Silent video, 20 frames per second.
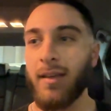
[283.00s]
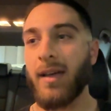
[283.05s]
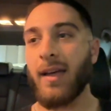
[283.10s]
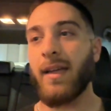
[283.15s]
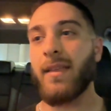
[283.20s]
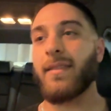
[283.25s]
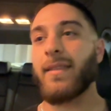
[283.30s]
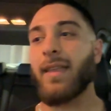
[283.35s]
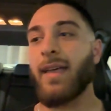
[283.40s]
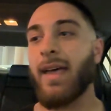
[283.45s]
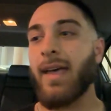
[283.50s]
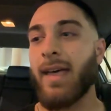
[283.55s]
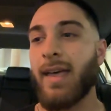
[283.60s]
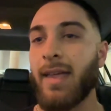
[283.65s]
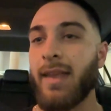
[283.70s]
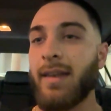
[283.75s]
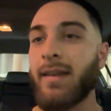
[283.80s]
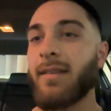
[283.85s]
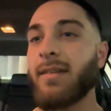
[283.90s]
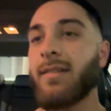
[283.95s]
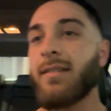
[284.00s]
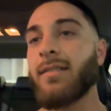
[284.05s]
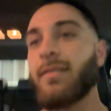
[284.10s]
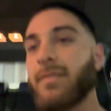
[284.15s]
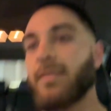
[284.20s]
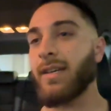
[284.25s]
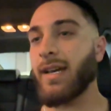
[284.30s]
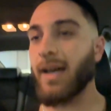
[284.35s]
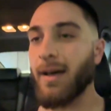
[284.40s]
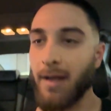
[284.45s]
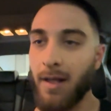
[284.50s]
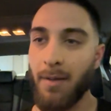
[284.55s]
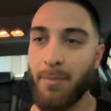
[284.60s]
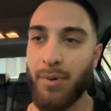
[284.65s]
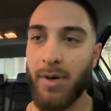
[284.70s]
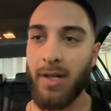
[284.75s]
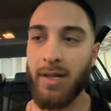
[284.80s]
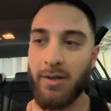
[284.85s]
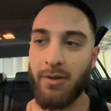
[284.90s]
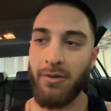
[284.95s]
And then, yeah, I'll
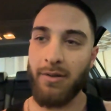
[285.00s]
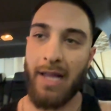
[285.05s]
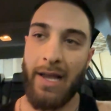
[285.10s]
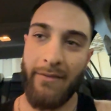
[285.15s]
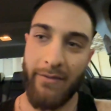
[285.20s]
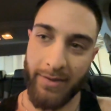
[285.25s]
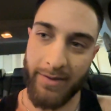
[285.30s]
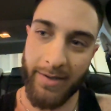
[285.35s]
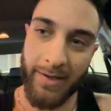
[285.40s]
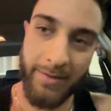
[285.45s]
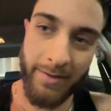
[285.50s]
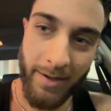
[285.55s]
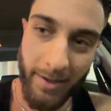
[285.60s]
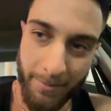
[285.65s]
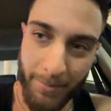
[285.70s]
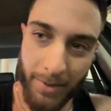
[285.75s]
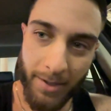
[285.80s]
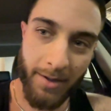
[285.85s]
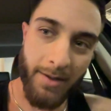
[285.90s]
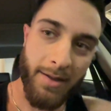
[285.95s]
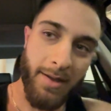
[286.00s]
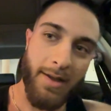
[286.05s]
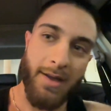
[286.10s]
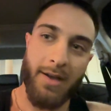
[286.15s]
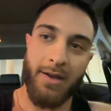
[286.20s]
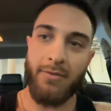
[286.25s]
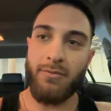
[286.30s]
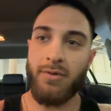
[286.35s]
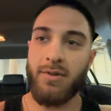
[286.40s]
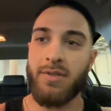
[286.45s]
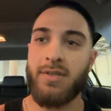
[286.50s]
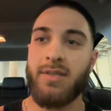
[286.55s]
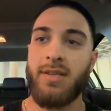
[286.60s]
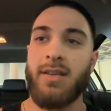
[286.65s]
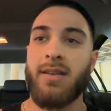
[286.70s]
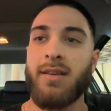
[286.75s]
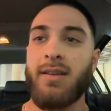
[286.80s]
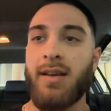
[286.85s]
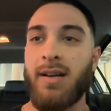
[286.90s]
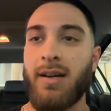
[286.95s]
probably go live on TikTok, but we'll
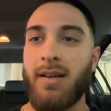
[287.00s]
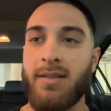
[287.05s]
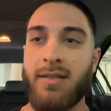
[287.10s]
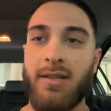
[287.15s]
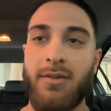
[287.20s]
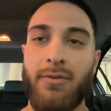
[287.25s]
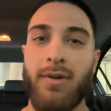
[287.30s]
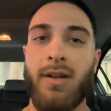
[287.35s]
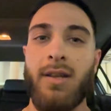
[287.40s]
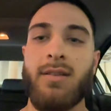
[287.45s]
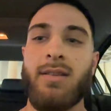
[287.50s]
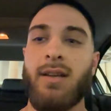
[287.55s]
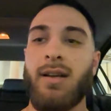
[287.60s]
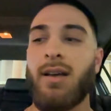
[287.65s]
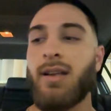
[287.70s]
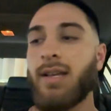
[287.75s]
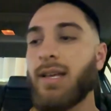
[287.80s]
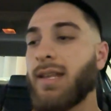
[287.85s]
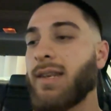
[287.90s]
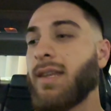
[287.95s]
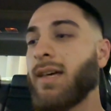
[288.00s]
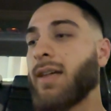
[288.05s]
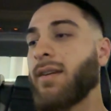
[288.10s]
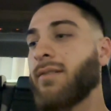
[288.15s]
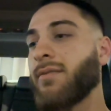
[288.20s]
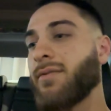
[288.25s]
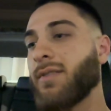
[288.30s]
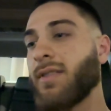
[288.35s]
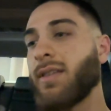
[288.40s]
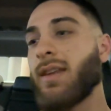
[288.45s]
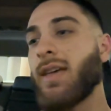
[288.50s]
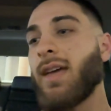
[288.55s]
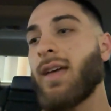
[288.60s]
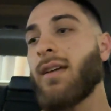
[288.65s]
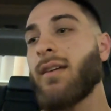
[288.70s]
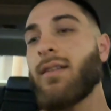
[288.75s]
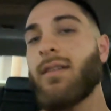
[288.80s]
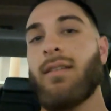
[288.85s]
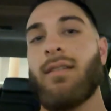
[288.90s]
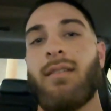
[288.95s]
see. I gotta see what else I gotta get done for the
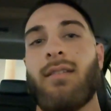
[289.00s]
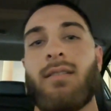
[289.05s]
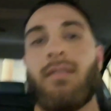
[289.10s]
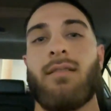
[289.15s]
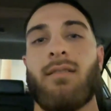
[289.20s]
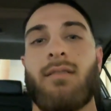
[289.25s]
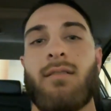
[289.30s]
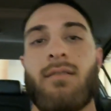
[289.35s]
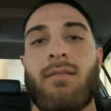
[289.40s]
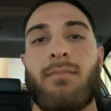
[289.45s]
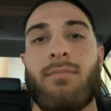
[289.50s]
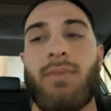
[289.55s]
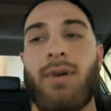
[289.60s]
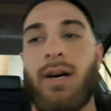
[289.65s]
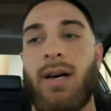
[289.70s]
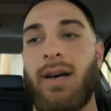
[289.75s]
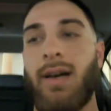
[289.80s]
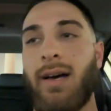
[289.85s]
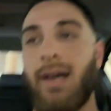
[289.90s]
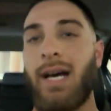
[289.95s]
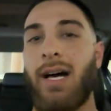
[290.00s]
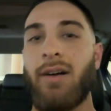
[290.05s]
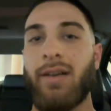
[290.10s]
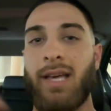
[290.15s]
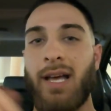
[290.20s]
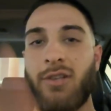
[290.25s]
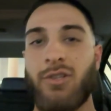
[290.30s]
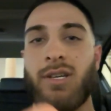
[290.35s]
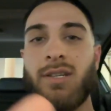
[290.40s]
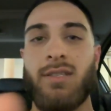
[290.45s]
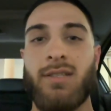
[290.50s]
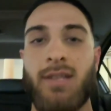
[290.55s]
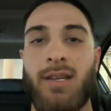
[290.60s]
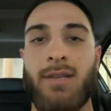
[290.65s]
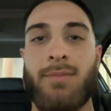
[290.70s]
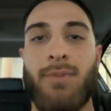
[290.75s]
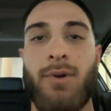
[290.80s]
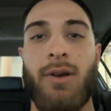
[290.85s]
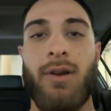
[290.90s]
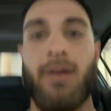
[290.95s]
day. But I'll catch you guys in the
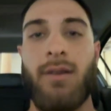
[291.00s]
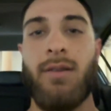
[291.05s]
next part.